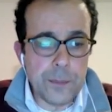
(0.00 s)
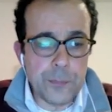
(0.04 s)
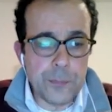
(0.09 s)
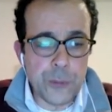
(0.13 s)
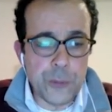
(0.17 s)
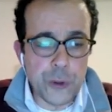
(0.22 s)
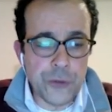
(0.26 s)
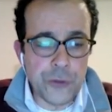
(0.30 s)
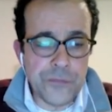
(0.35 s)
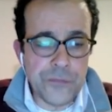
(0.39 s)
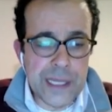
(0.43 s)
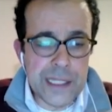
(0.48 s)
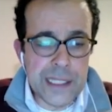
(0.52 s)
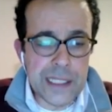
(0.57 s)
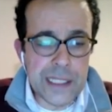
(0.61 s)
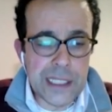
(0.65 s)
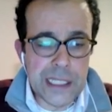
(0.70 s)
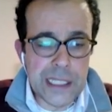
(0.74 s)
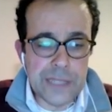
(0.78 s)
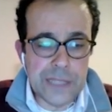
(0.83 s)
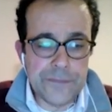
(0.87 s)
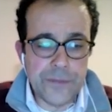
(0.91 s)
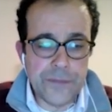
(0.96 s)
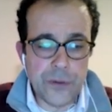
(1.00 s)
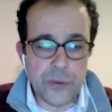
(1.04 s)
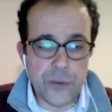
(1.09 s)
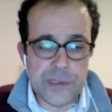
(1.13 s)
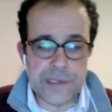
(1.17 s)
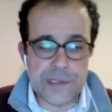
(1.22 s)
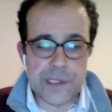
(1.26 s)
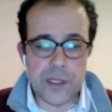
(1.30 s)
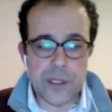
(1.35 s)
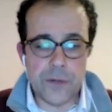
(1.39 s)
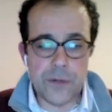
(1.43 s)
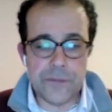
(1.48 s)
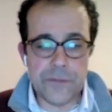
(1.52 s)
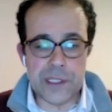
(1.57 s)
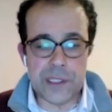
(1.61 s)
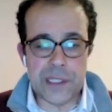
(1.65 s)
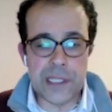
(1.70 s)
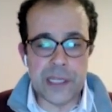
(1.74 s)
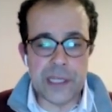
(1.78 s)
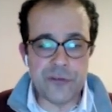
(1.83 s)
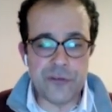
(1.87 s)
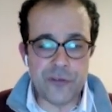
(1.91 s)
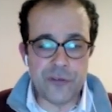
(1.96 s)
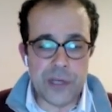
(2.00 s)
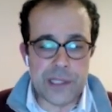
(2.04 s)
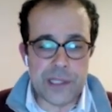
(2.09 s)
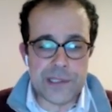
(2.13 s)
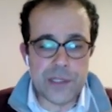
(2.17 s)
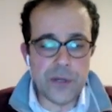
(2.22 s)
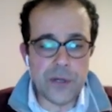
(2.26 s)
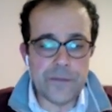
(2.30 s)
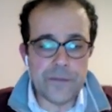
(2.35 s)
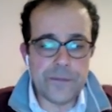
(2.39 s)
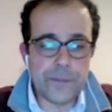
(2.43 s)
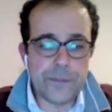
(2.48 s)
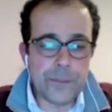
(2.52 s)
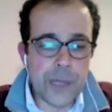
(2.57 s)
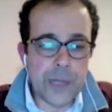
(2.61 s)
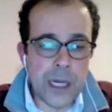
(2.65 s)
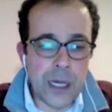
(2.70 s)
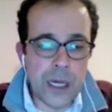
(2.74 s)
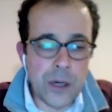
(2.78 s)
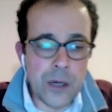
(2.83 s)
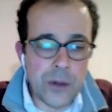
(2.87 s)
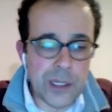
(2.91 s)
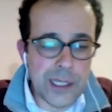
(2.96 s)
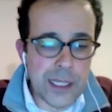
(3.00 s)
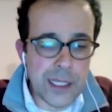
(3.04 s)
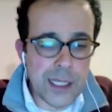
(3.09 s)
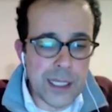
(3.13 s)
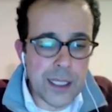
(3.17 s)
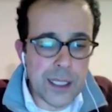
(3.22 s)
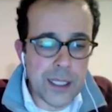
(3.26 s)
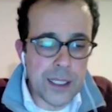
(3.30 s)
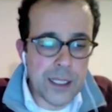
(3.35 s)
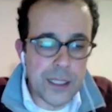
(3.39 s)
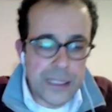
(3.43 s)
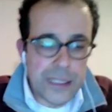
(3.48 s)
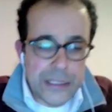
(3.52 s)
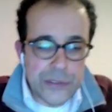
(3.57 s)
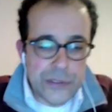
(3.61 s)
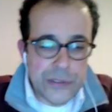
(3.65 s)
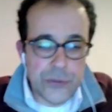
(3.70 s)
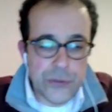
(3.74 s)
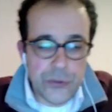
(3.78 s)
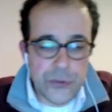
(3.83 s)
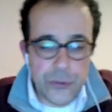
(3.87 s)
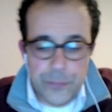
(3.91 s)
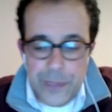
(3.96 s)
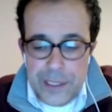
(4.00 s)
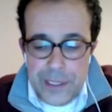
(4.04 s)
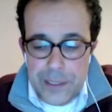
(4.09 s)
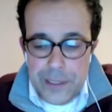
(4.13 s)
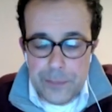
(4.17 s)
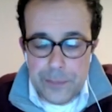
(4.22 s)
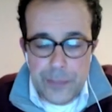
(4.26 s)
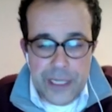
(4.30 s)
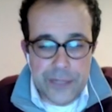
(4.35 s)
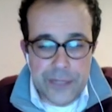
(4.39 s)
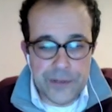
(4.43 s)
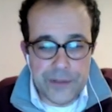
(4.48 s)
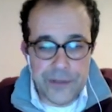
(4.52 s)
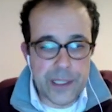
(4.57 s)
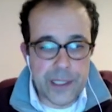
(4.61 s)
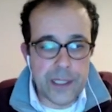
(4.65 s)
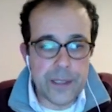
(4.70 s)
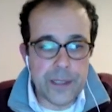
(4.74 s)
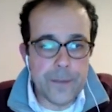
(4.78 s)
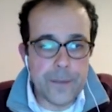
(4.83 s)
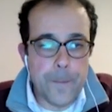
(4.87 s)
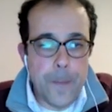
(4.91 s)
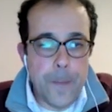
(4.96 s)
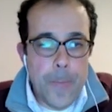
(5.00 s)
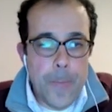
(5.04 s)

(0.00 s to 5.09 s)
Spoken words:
pervading influence of the teachings of Bahá'u'lláh in Europe and America.